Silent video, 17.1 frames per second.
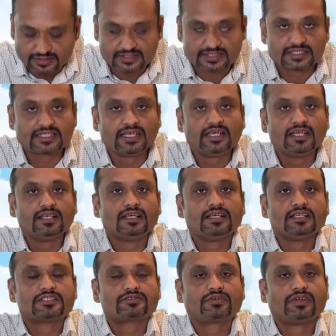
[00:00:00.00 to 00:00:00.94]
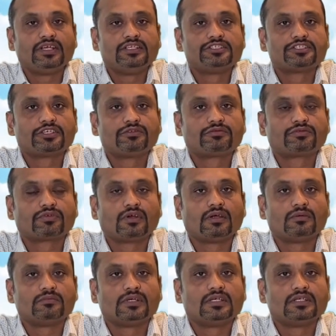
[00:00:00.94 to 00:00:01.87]
scale is ranging
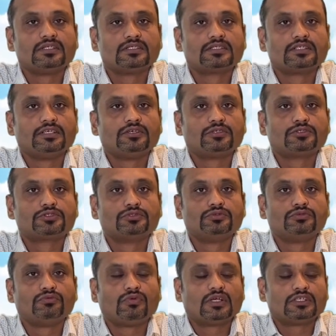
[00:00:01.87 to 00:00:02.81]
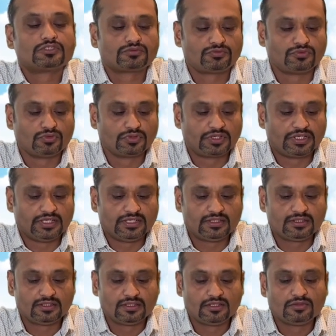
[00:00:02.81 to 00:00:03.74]
from 0 to 1 to 14,
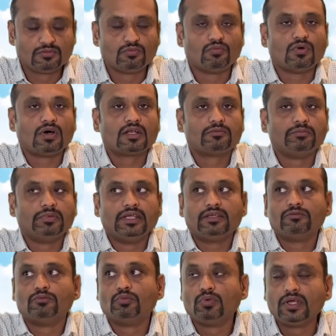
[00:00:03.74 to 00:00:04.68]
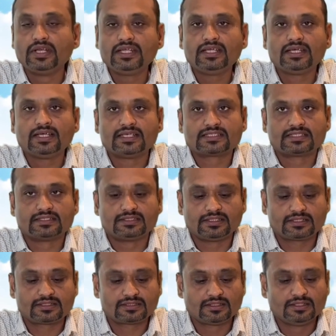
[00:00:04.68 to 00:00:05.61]
1 being very
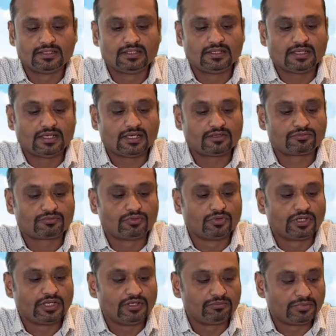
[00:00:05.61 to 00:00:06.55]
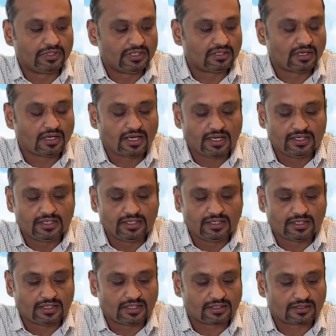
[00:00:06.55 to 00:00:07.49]
acidic and 14 being highly
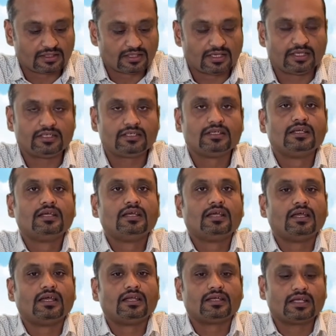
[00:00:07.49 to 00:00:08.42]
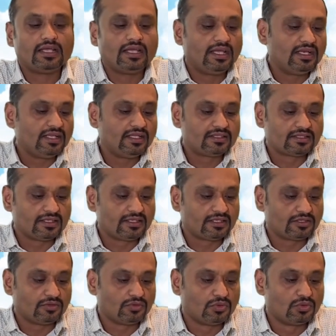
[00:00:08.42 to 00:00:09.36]
alkaline, and
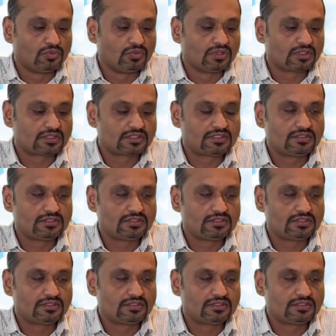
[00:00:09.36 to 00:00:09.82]
anything over